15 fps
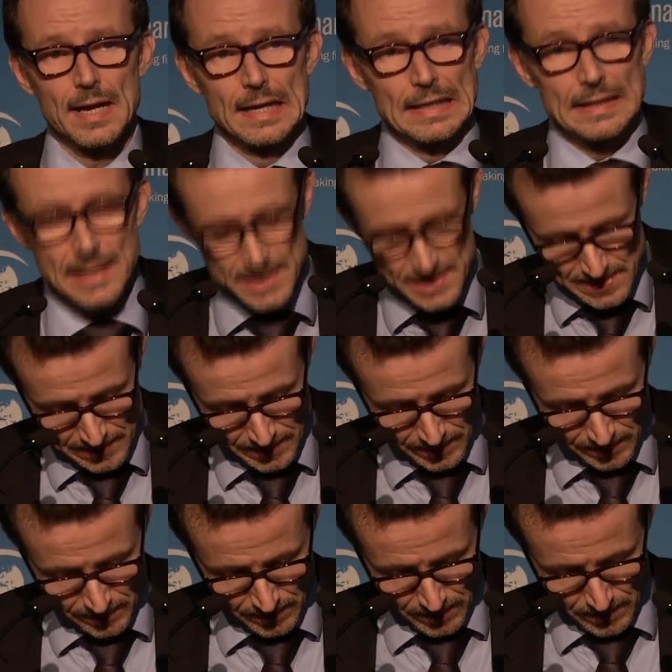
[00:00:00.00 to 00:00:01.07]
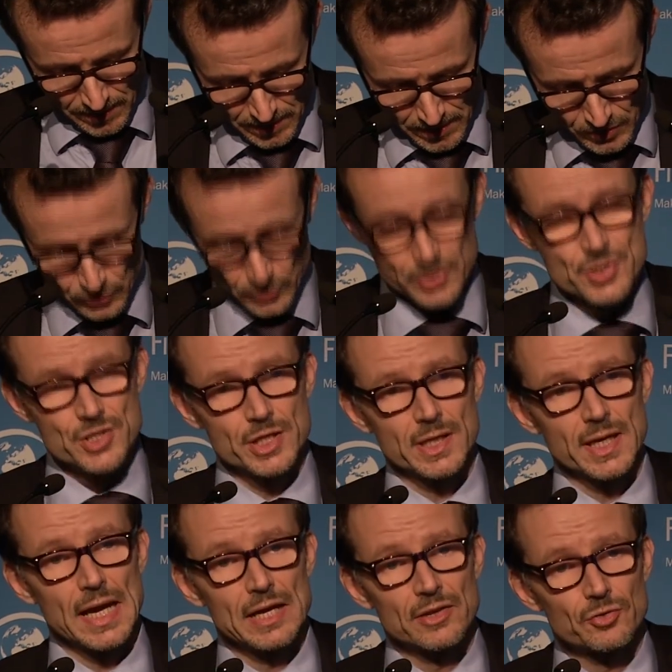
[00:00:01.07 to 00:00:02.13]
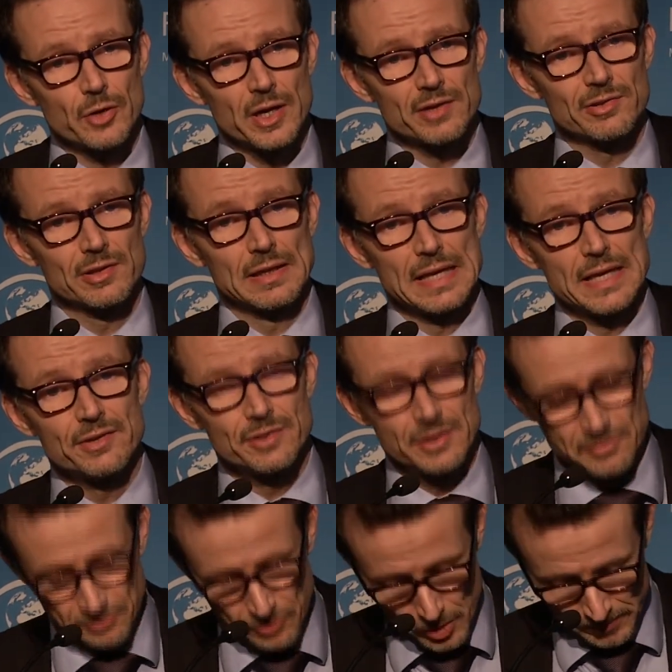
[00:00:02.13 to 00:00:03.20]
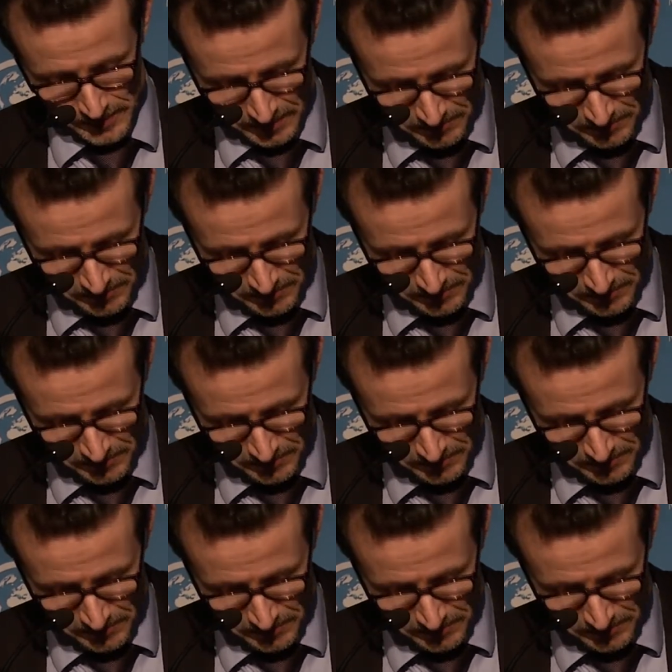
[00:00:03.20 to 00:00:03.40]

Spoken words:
And lastly, tranching attracts less informed